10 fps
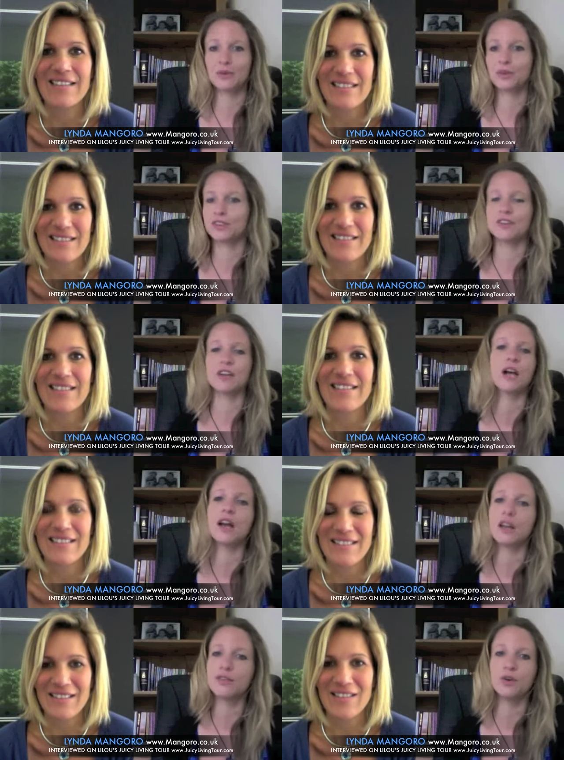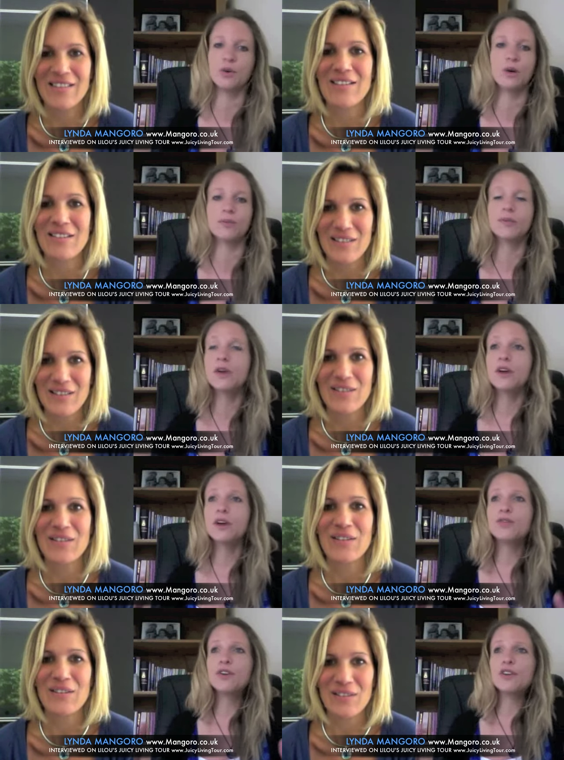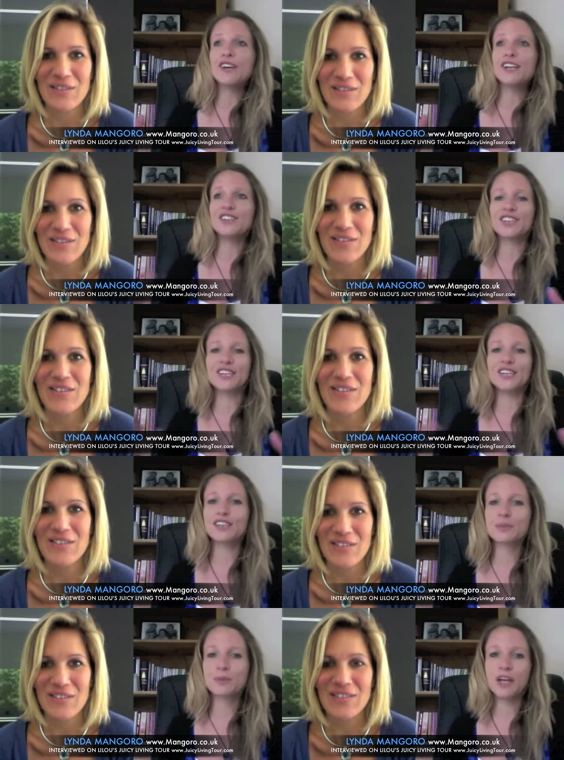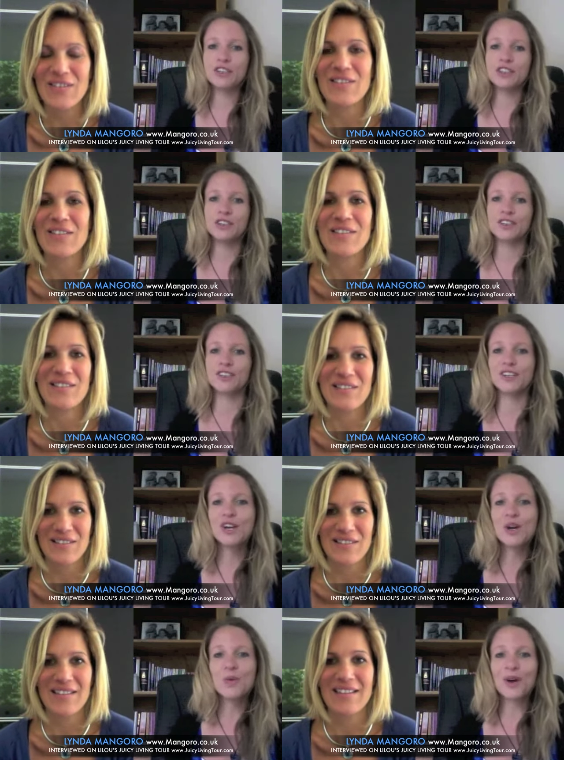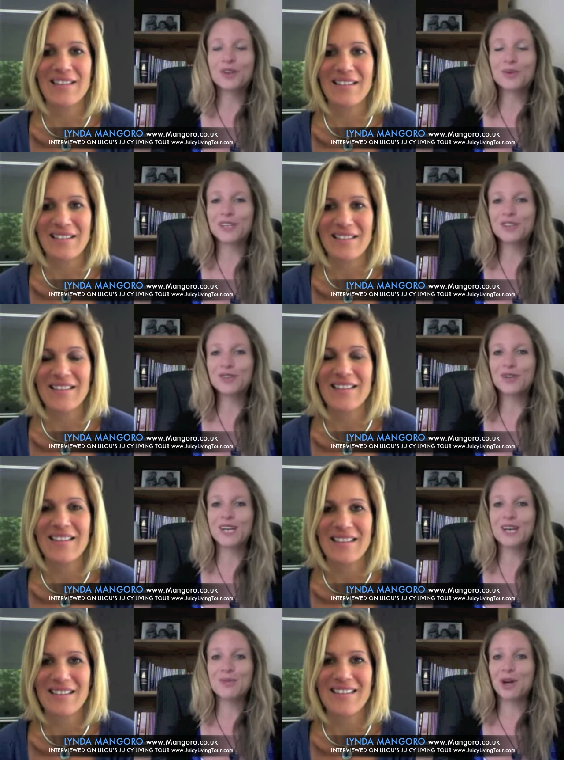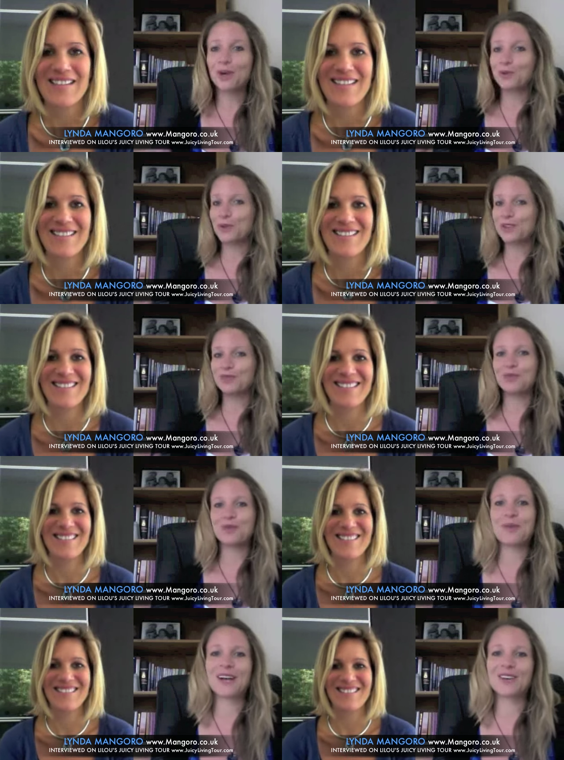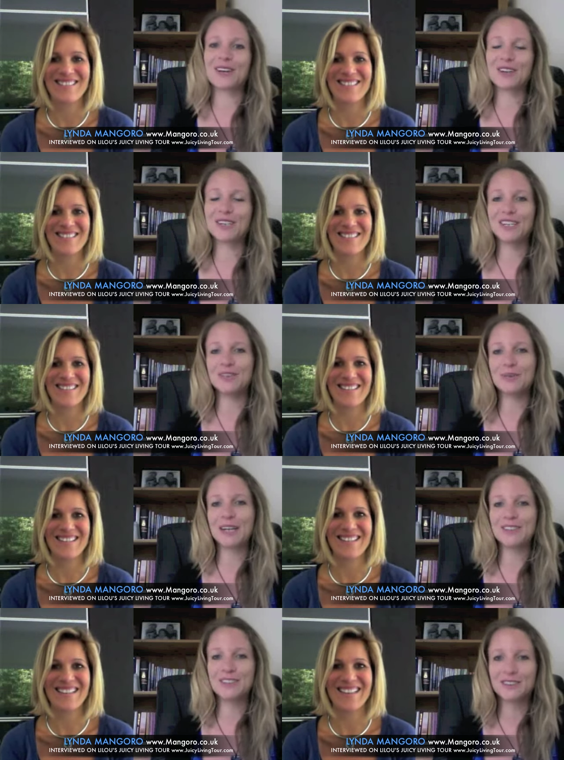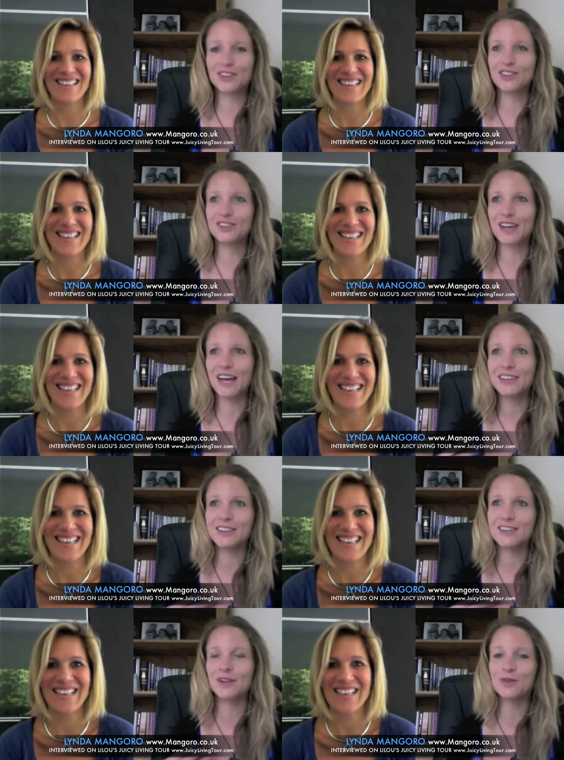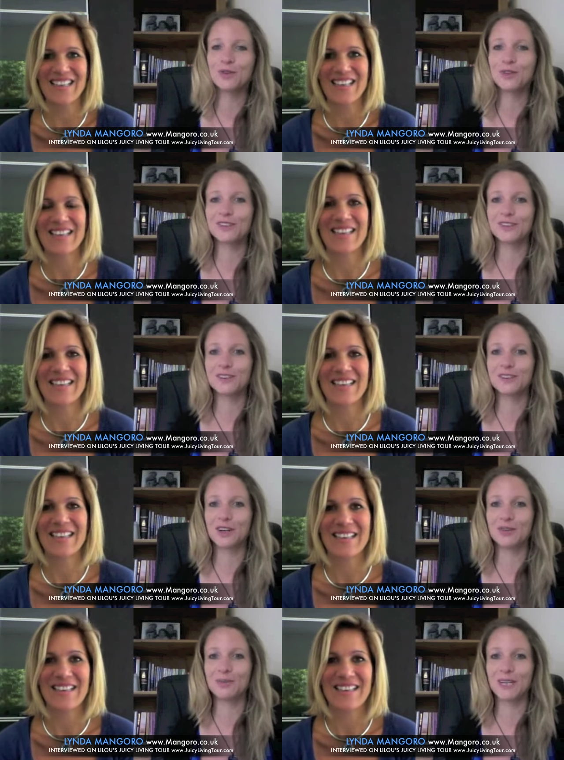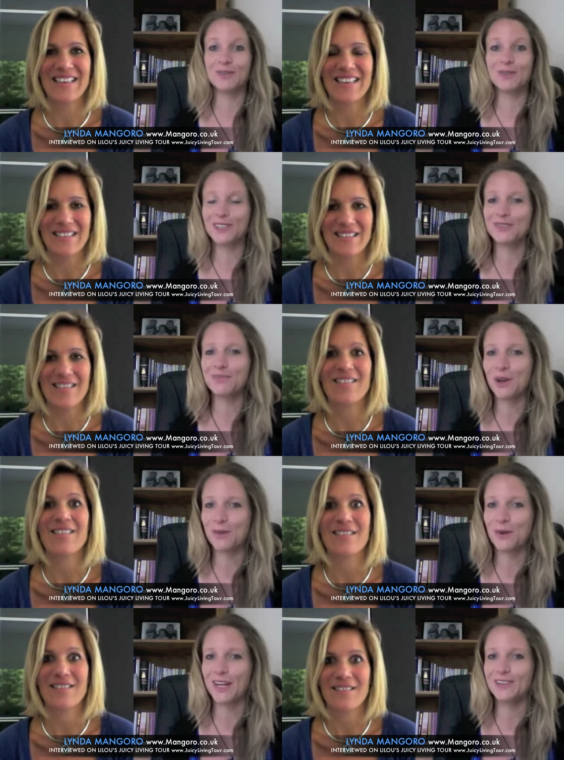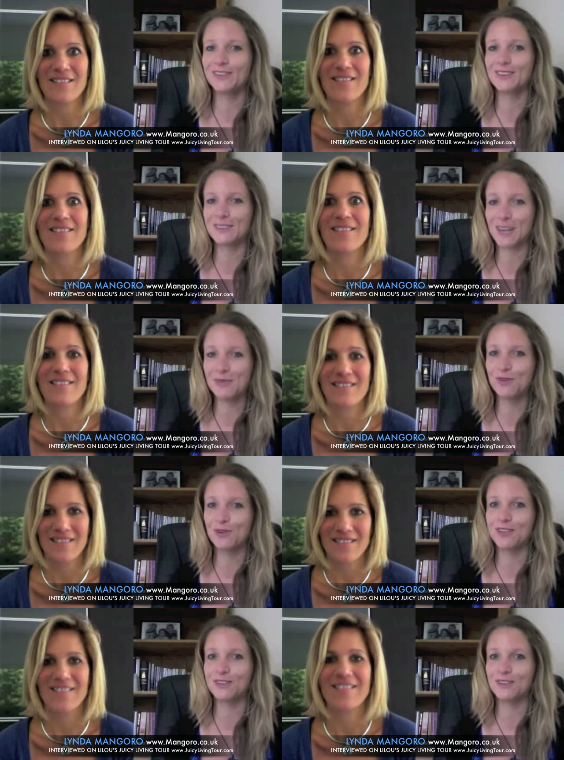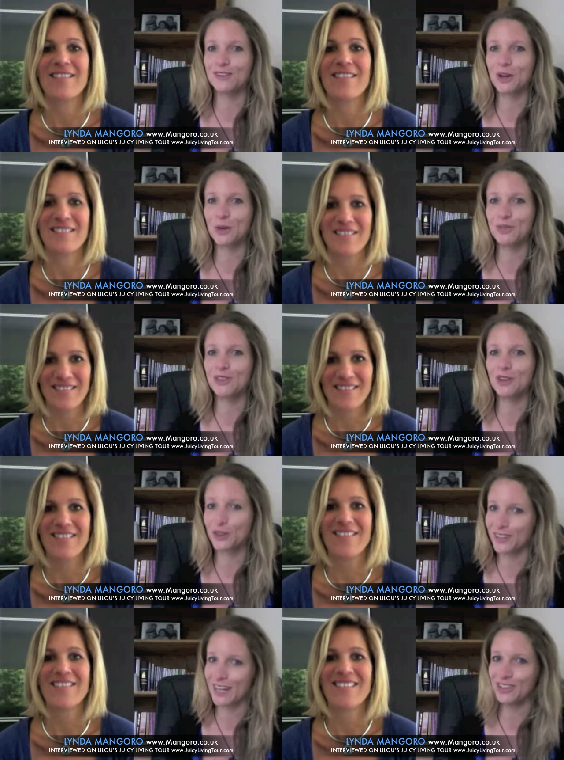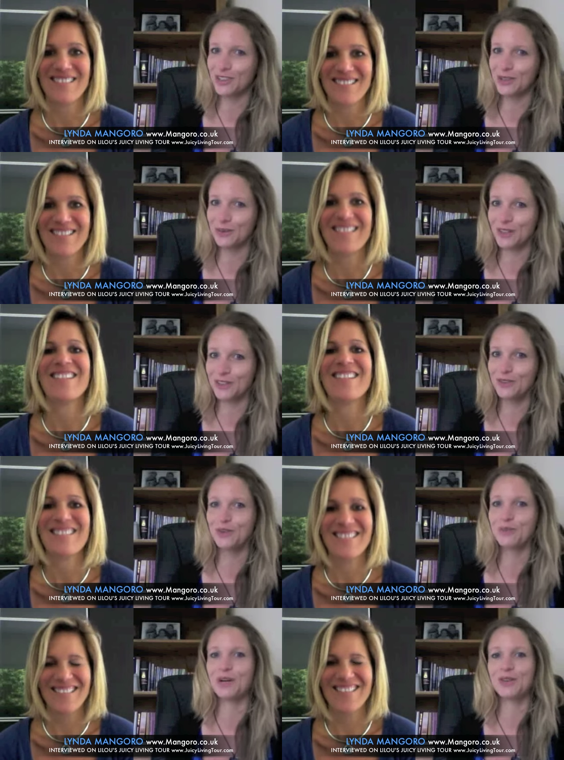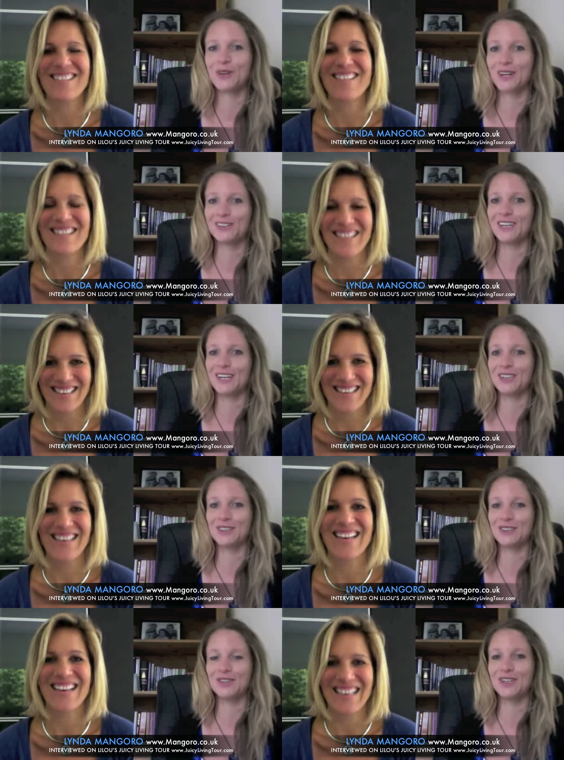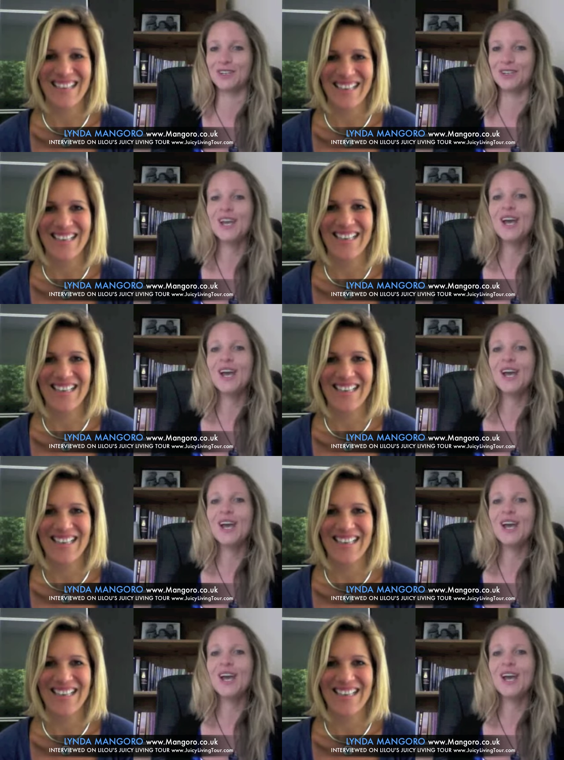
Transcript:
Speaker 1: that were just so colourful and full of energy and expression. And while you were interviewing him and I was watching from the background looking at his paintings, I just had this little voice inside of me, which, by the way, is the same voice that told me to contact you when I saw the Michael Losier interview,